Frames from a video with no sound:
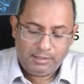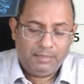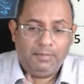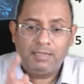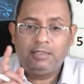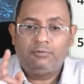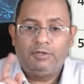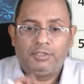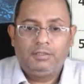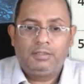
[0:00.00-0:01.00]
Achha, master
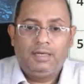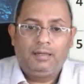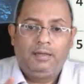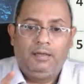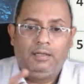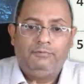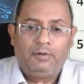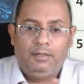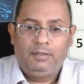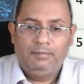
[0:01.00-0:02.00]
questions are currently
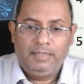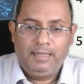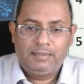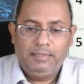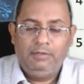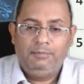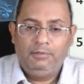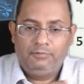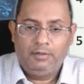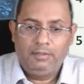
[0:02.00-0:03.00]
for income tax,
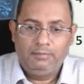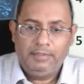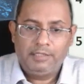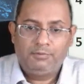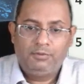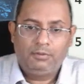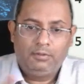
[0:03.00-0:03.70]
available for income tax book,